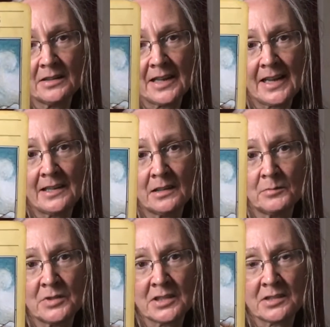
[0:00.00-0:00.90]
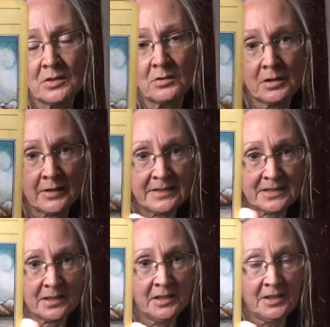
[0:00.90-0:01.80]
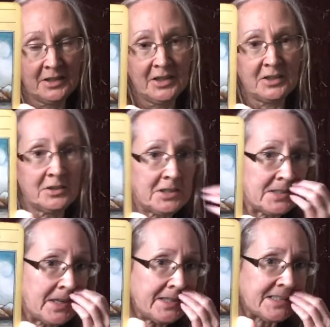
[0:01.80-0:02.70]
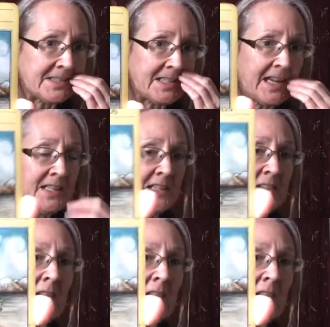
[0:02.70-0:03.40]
okay, I'm just not going to, because she's kind of standing